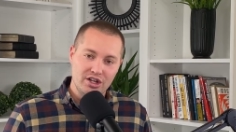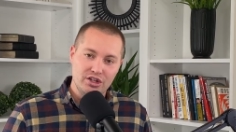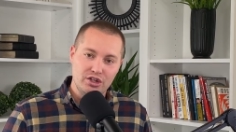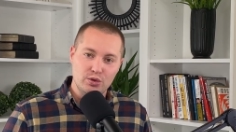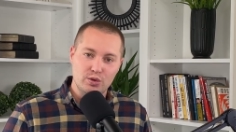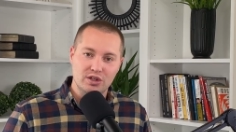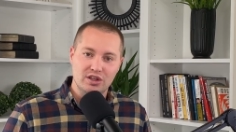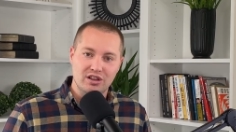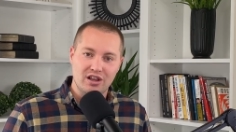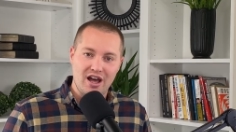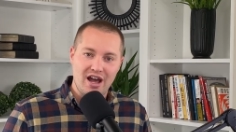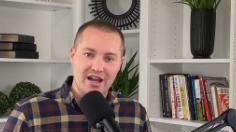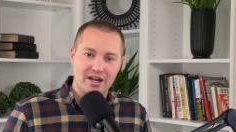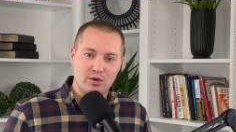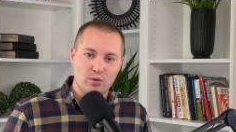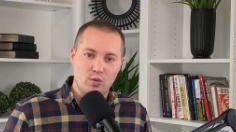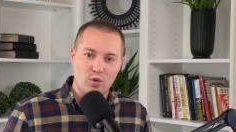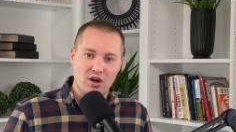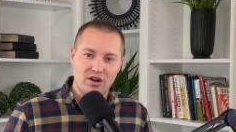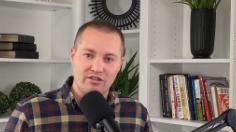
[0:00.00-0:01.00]
you would
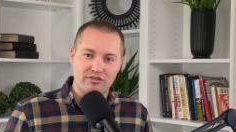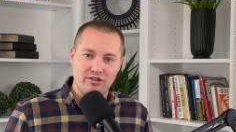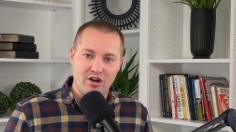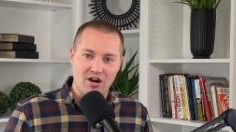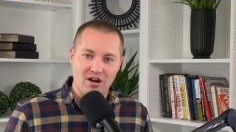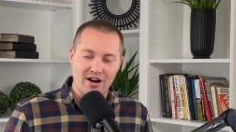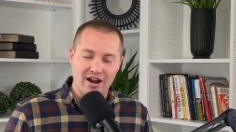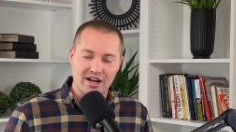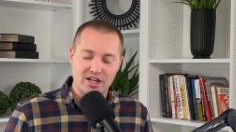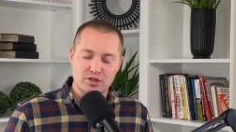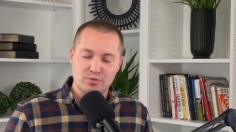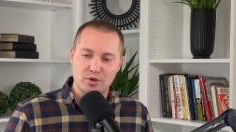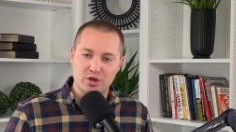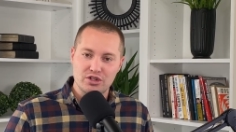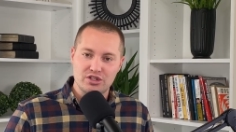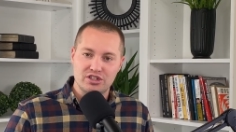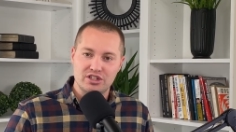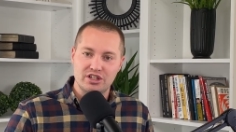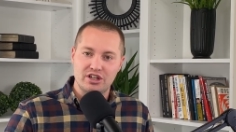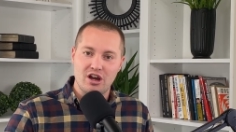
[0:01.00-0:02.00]
like one of our
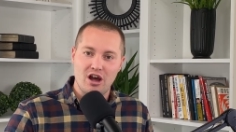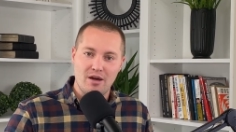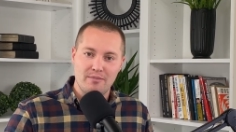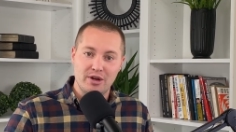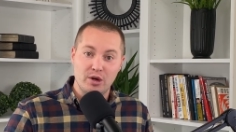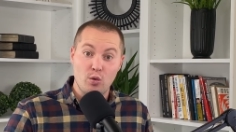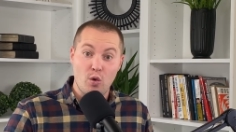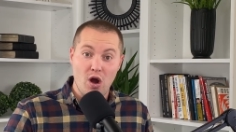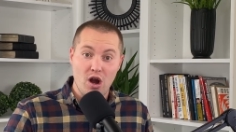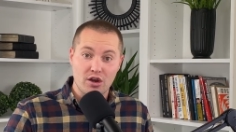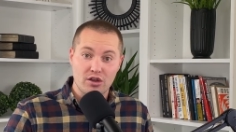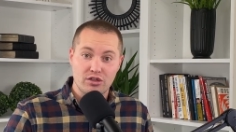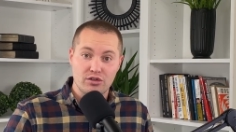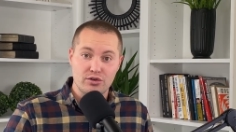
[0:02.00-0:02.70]
experts to come and walk